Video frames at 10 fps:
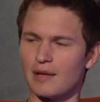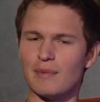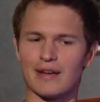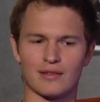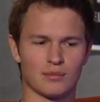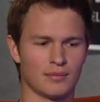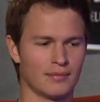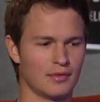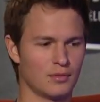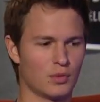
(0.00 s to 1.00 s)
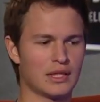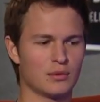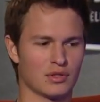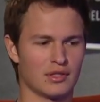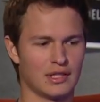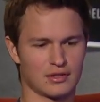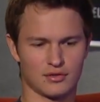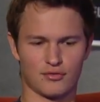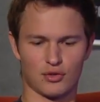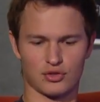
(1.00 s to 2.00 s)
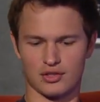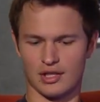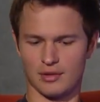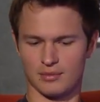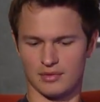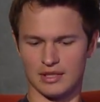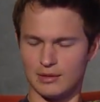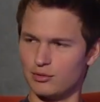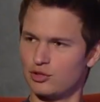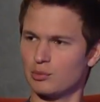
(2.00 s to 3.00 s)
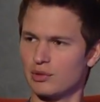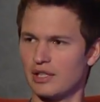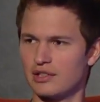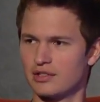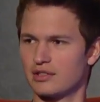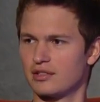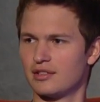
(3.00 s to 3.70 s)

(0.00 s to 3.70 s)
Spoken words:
I met him when he was on the Knicks the first time, and he was super nice.